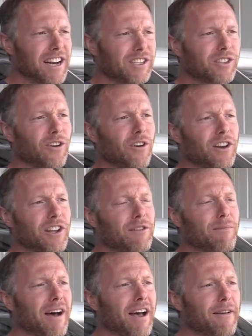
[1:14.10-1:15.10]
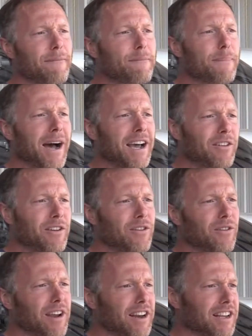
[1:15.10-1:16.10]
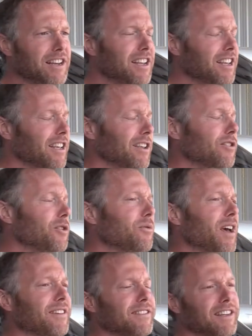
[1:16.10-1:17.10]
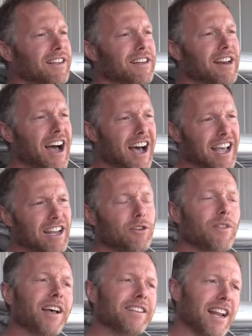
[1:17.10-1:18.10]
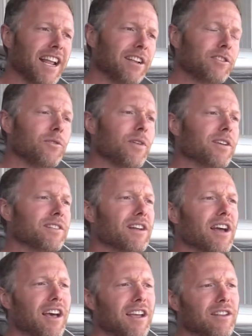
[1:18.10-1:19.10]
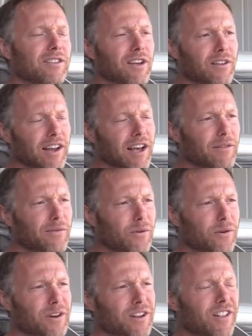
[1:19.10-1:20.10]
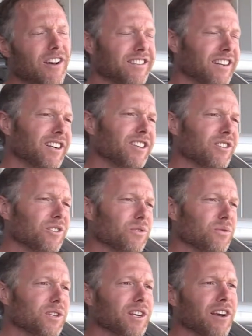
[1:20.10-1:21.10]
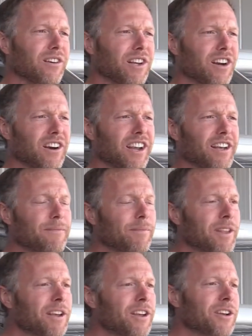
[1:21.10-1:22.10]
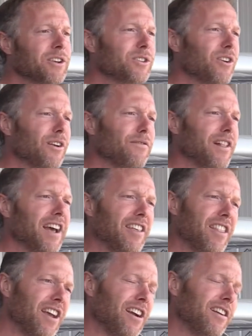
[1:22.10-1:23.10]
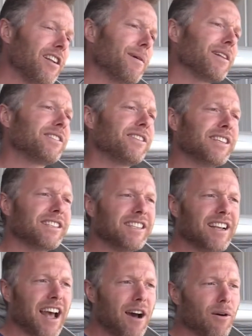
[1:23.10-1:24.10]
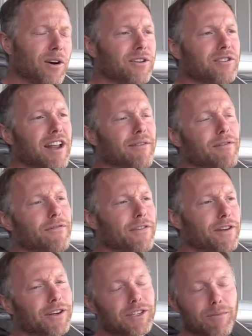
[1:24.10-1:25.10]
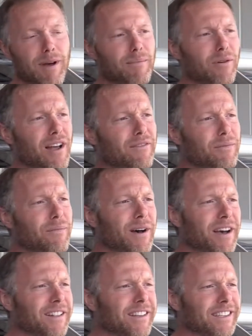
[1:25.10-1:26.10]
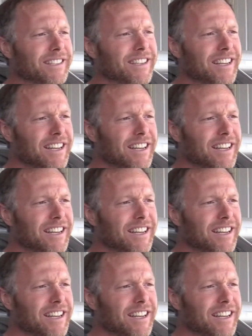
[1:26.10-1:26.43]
I started my pilot training in 2009, 2008, 2009 in Southern California, Los Angeles, Orange County area. Started flying there, did about 60 hours, never finished my private pilot.